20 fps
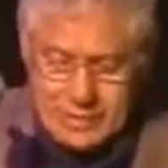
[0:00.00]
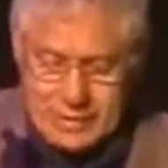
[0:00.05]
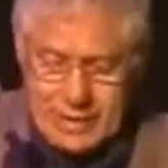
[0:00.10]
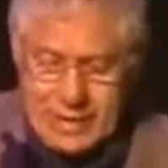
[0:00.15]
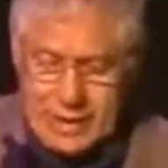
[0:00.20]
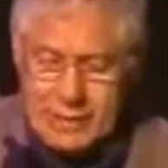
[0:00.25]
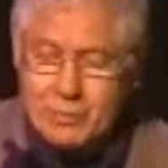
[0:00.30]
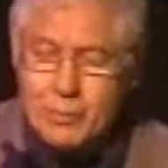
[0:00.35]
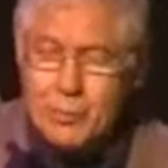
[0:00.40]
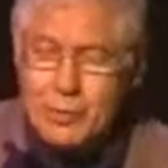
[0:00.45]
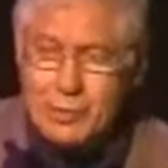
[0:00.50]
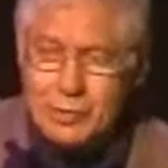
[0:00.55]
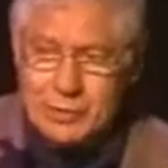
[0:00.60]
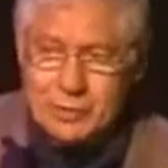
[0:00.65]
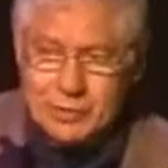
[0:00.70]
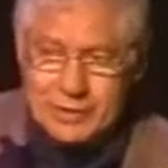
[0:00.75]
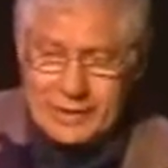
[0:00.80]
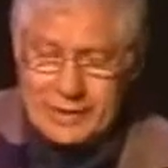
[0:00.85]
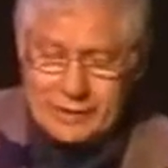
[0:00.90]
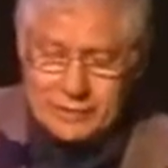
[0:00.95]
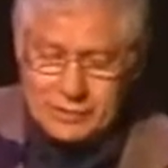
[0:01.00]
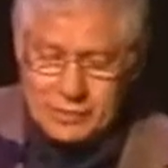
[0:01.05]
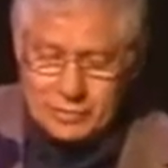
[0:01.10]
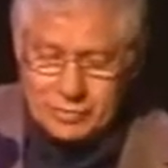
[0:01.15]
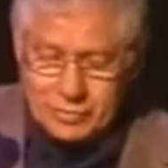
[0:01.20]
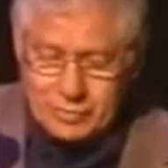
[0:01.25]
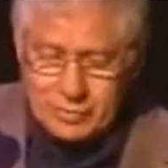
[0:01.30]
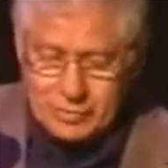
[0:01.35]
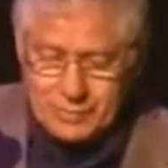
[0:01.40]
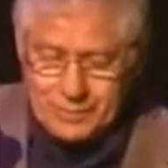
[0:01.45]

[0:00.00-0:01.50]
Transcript: I'm Paul Arato.